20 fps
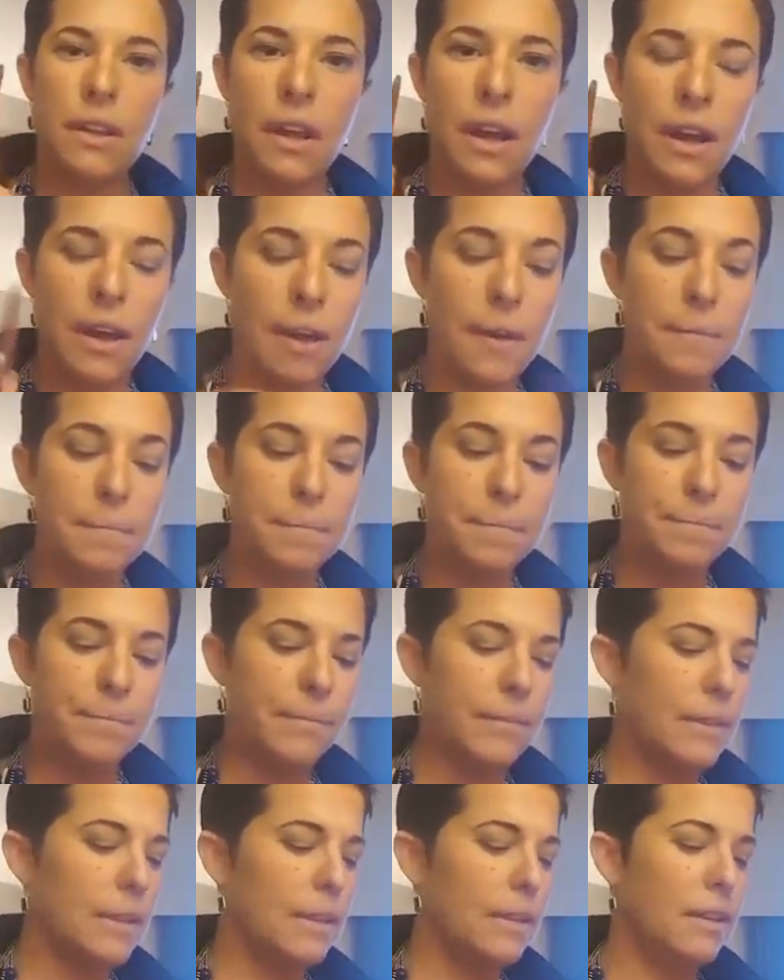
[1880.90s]

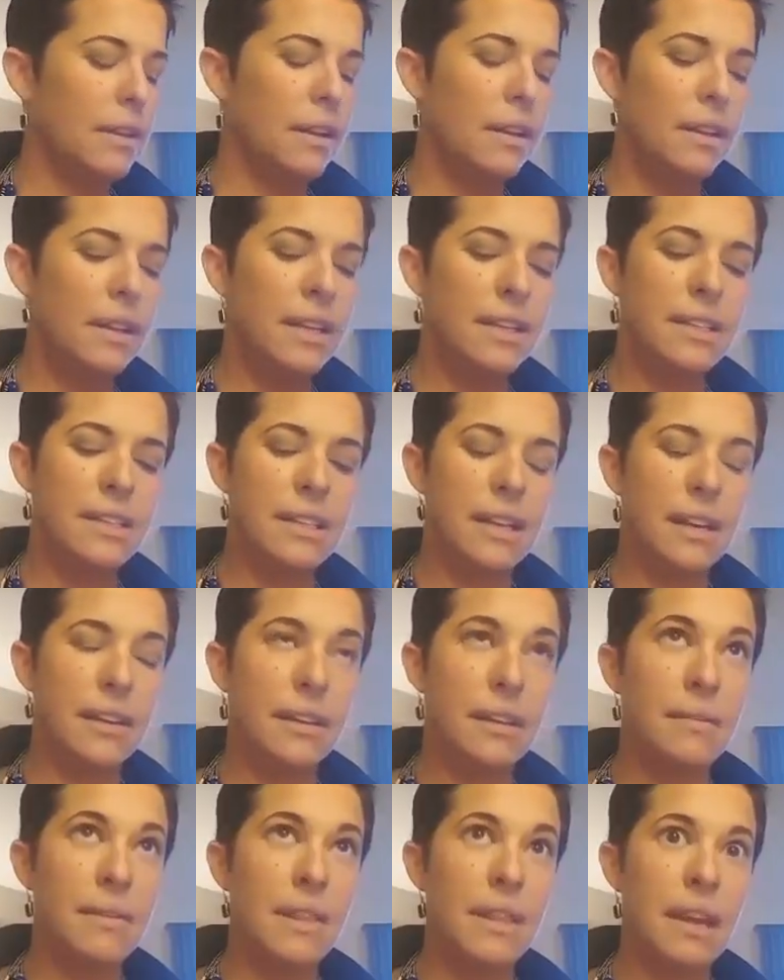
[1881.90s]
let's see,
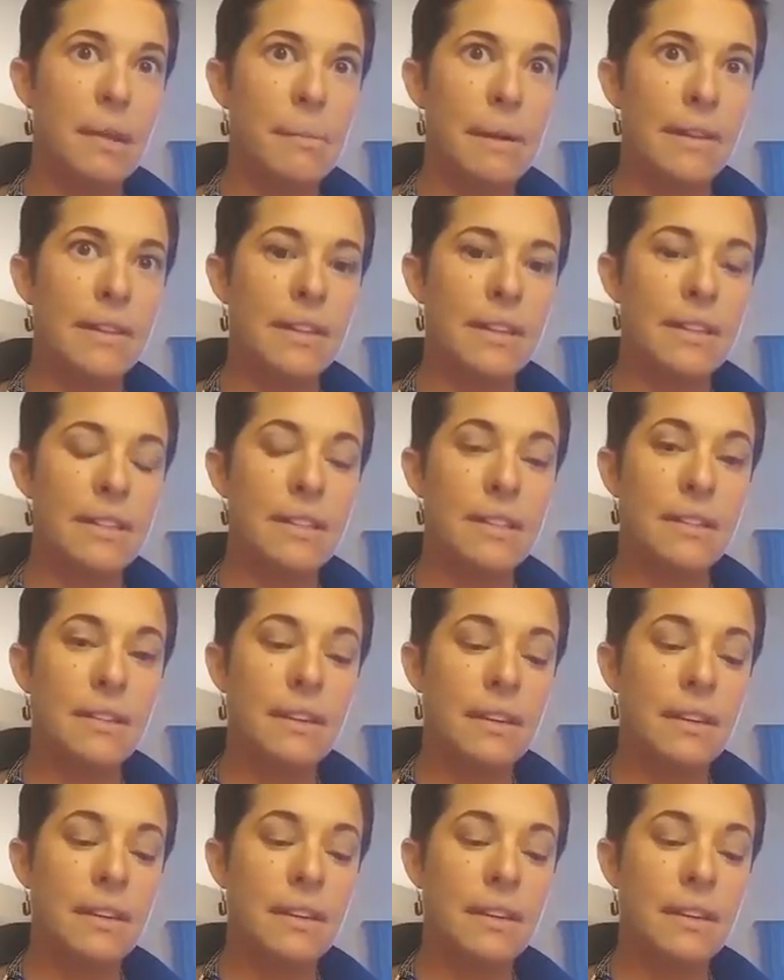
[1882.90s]
let me think about this.